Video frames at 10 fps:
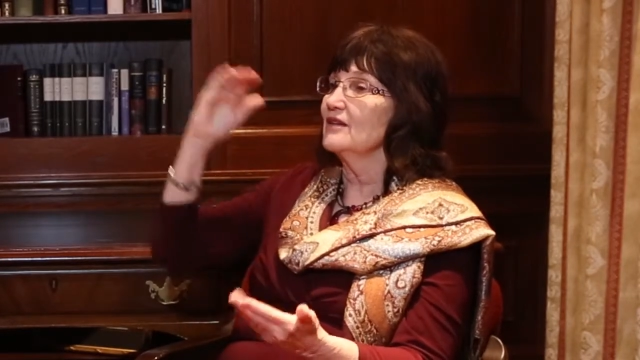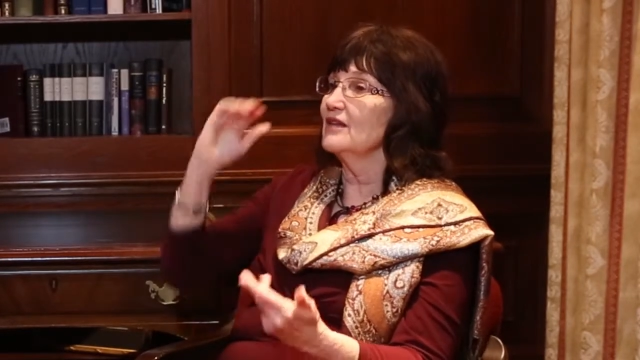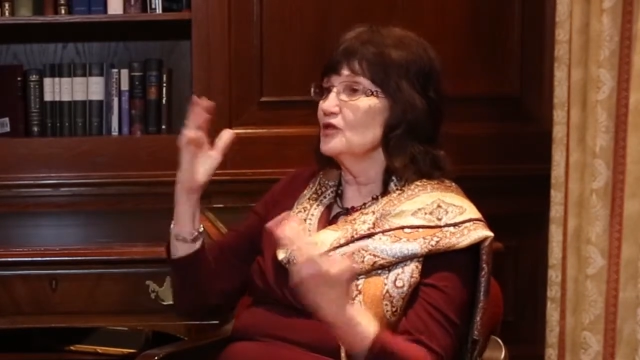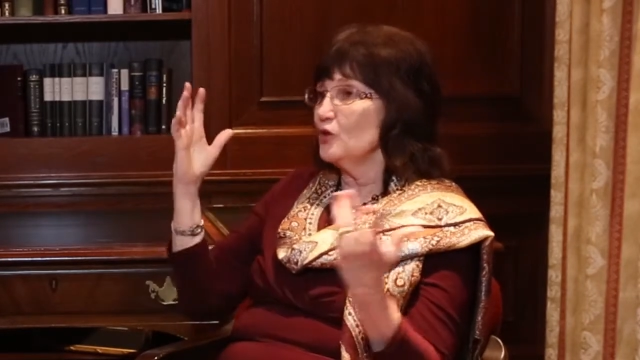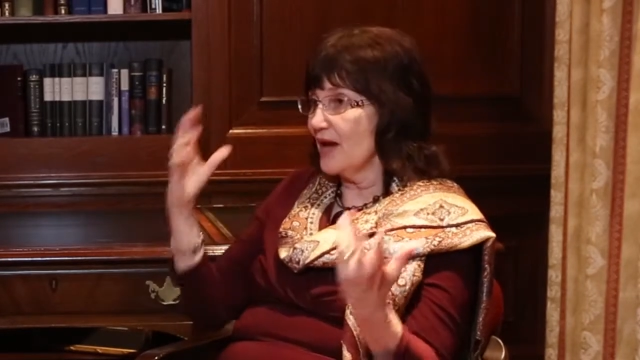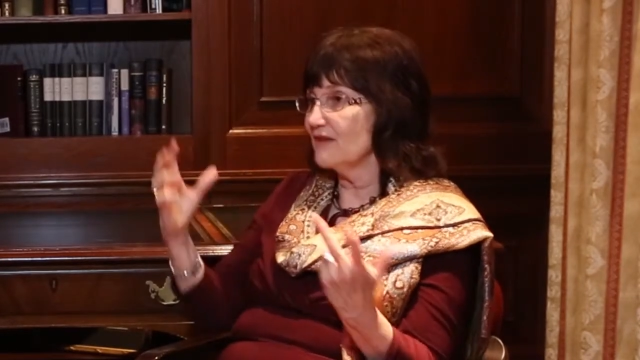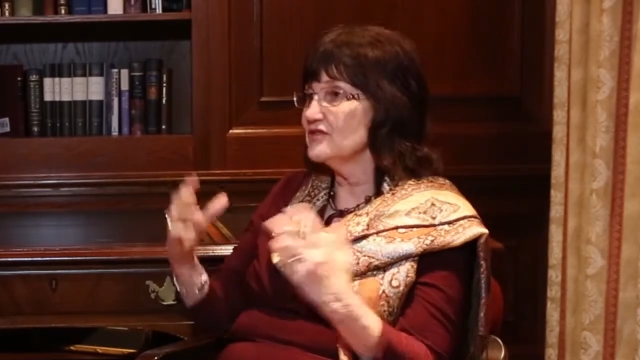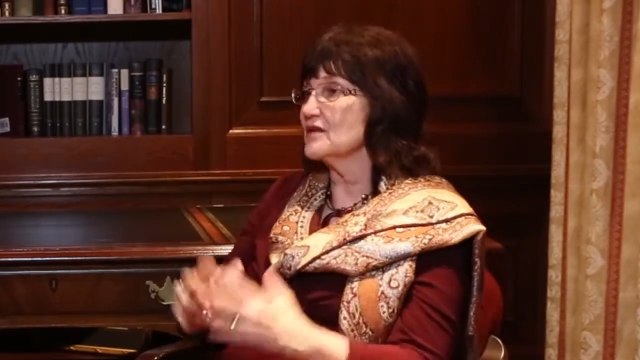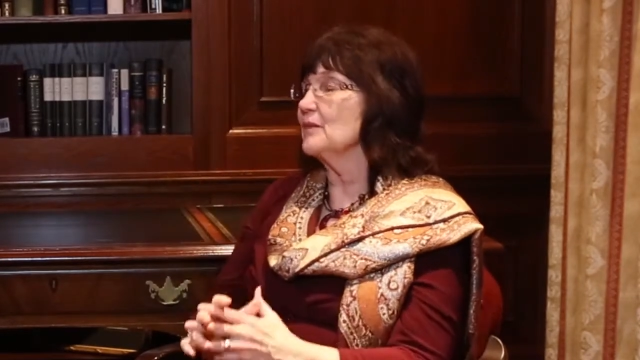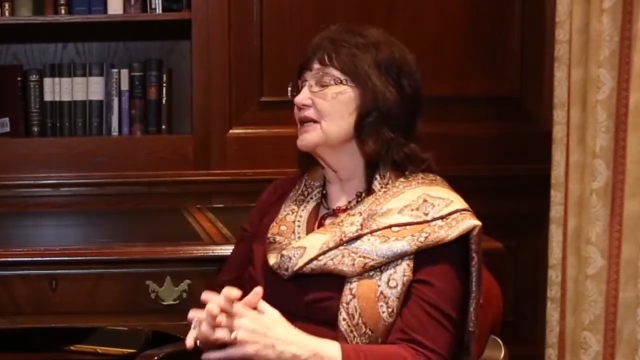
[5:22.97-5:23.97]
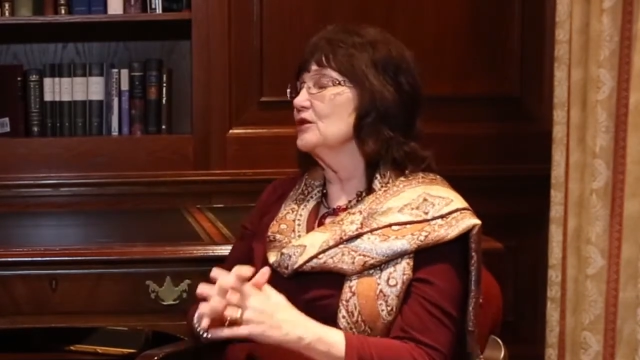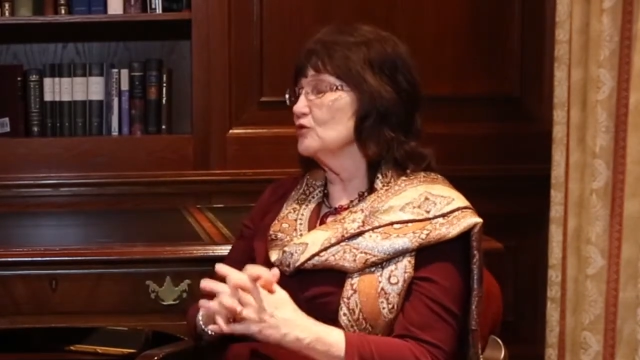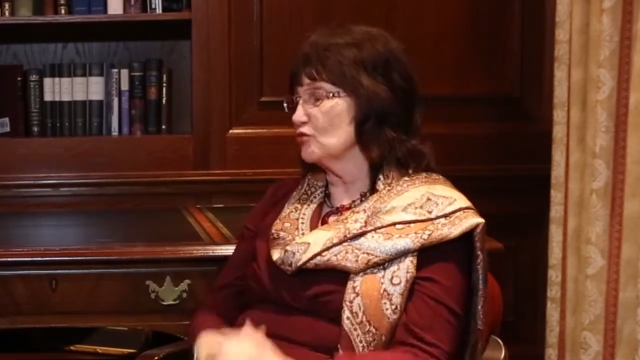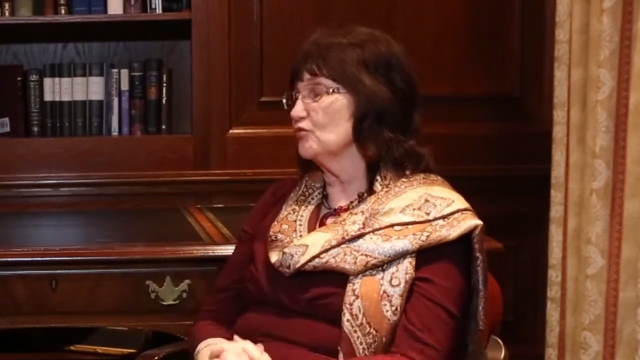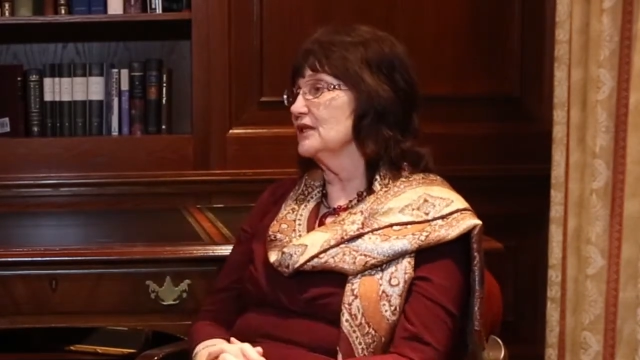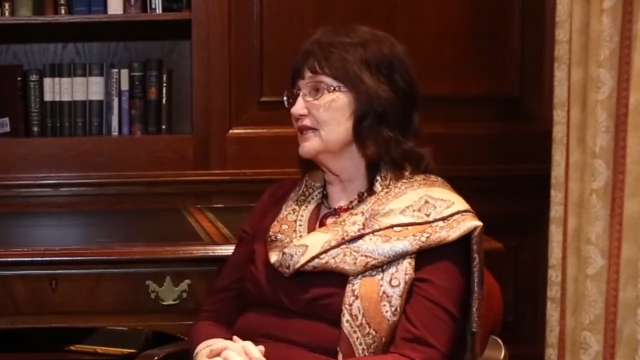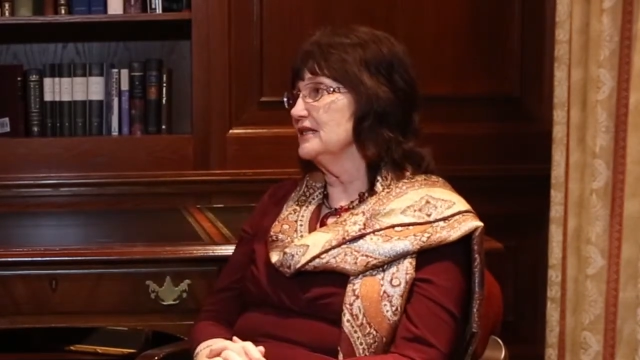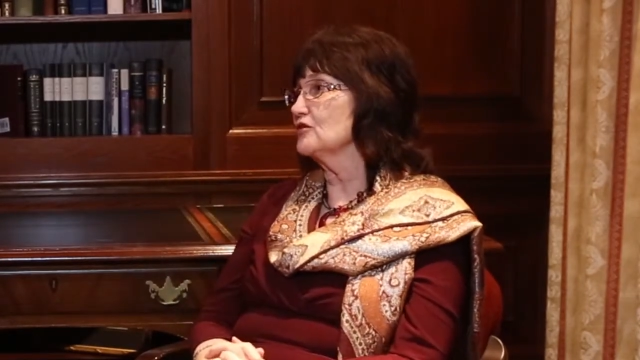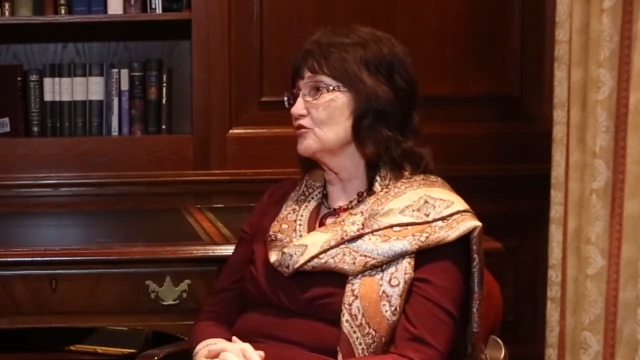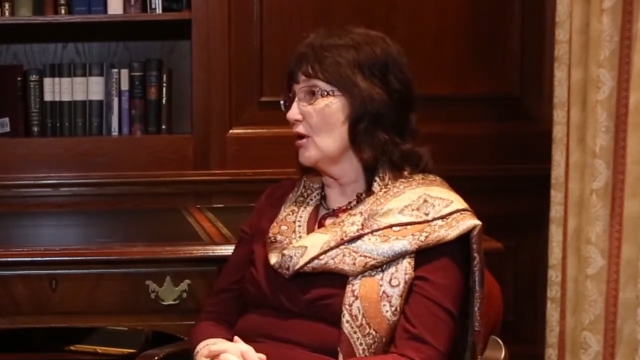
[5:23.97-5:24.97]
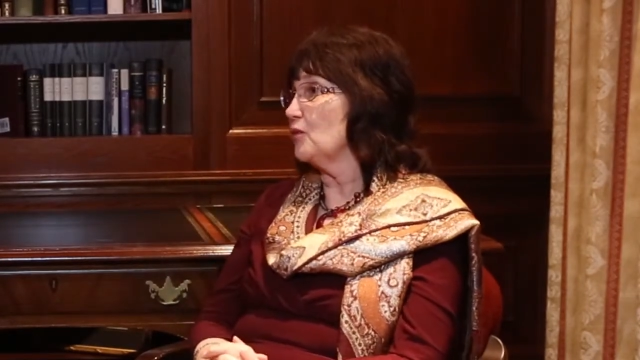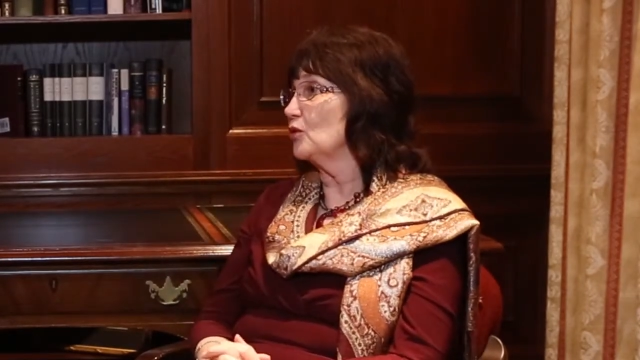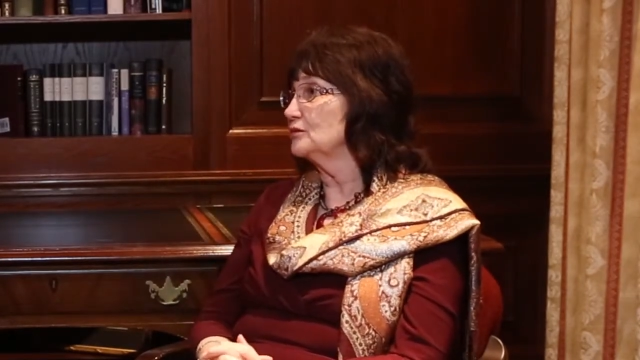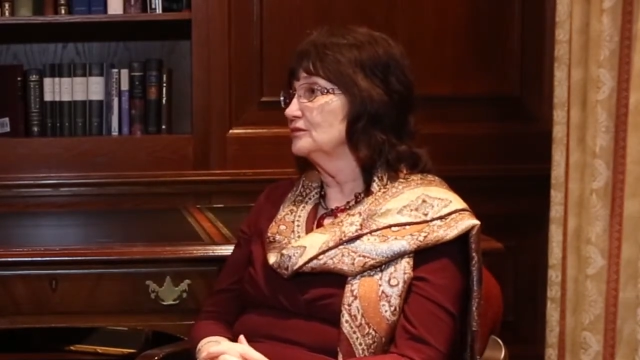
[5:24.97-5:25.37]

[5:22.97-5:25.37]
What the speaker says: then you have somebody who's really in trouble.